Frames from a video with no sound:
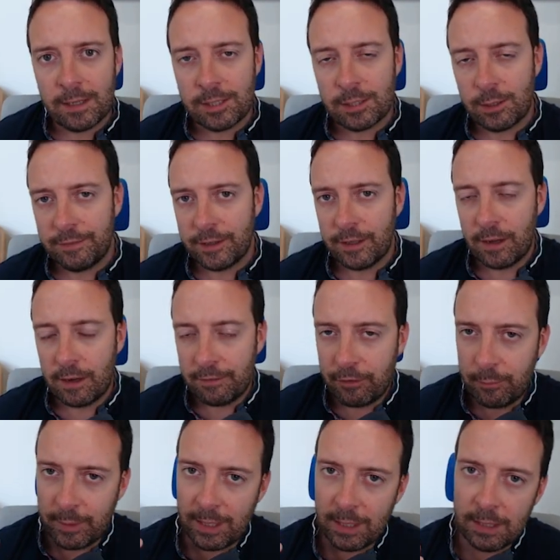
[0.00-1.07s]
So if you're not
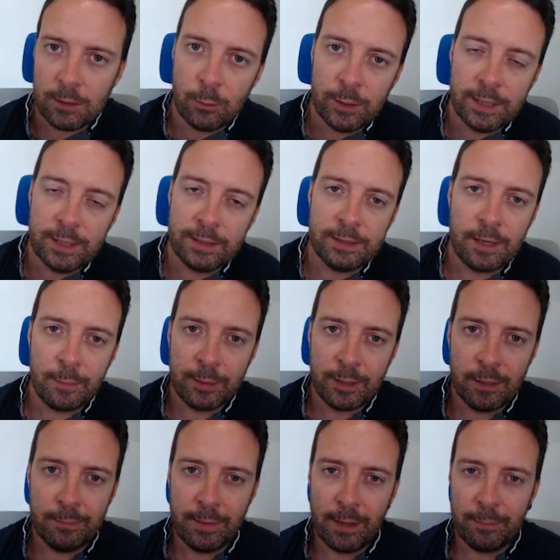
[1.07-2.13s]
familiar with the
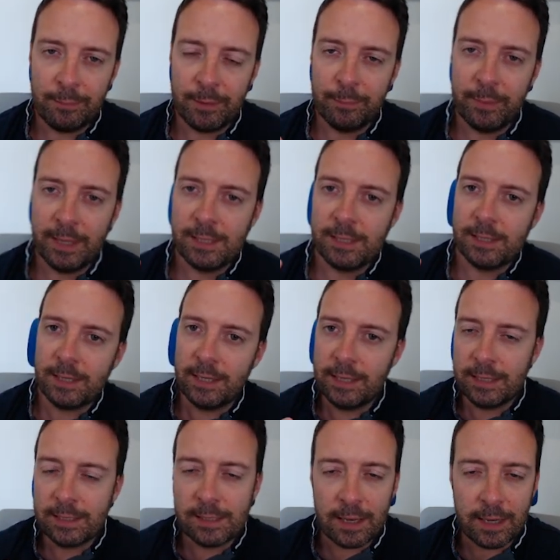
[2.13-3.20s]
Topical Map, it
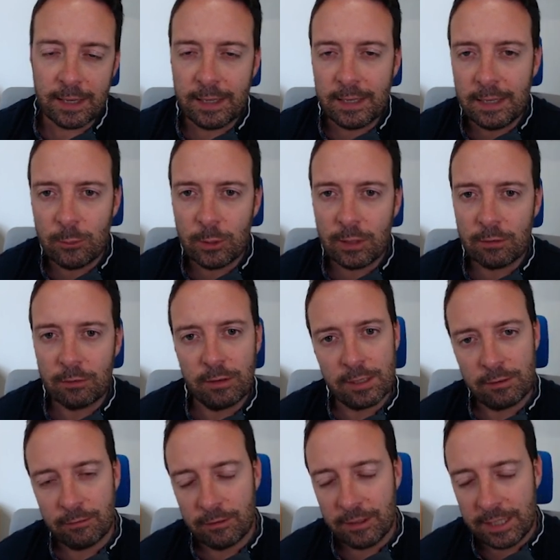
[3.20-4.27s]
basically is like a keyword re
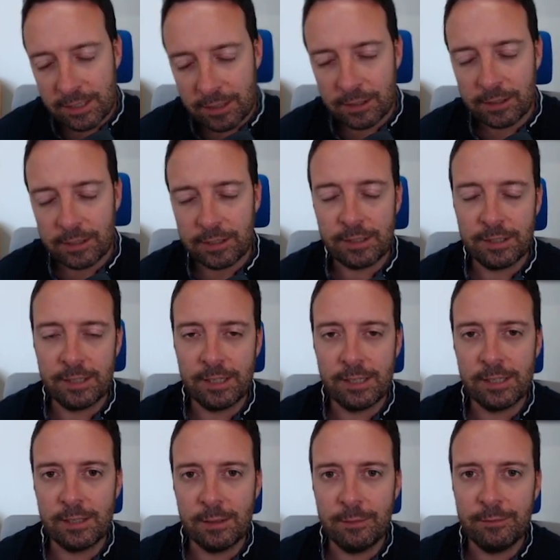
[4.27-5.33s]
research
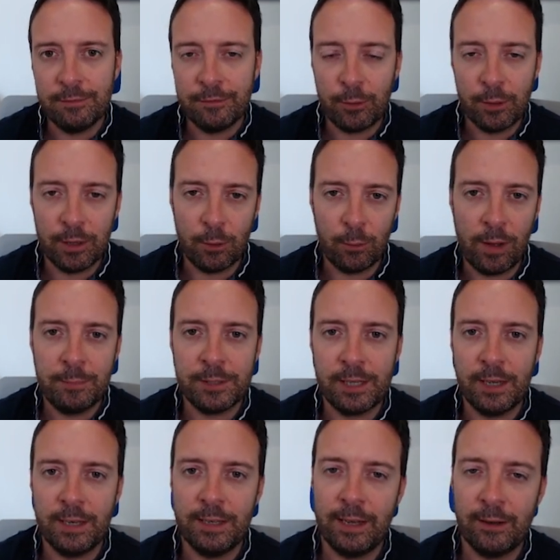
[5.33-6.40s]
system for your
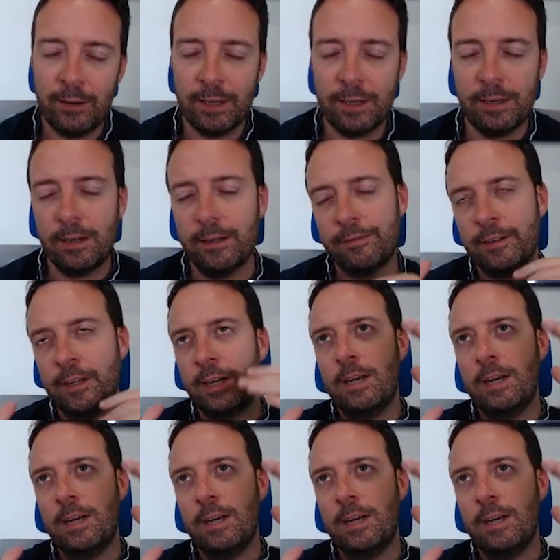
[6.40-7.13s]
website now and kind of